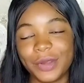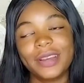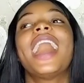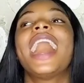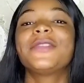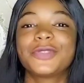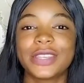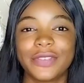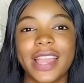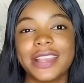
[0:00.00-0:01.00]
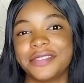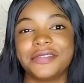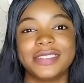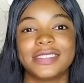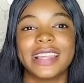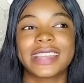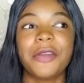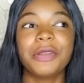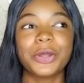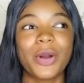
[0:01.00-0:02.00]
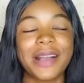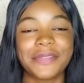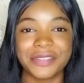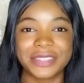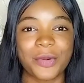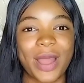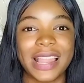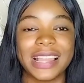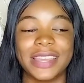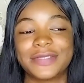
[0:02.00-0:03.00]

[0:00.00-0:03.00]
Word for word: i have to give you guys a reason like i really don't have a reason why i left